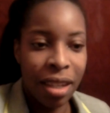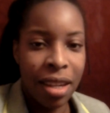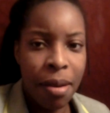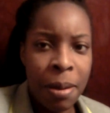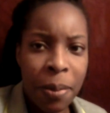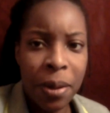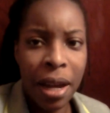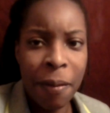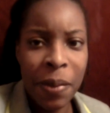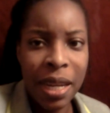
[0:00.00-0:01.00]
a lot of people
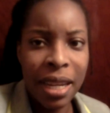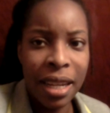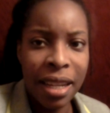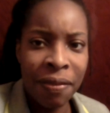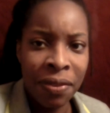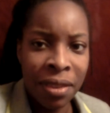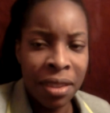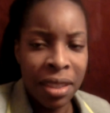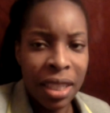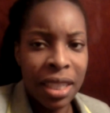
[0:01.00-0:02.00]
are making it
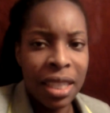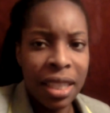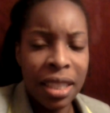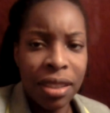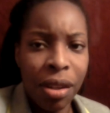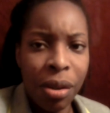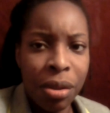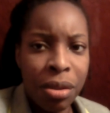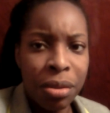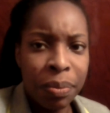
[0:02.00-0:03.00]
into this
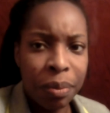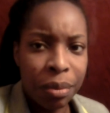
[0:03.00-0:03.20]
whole,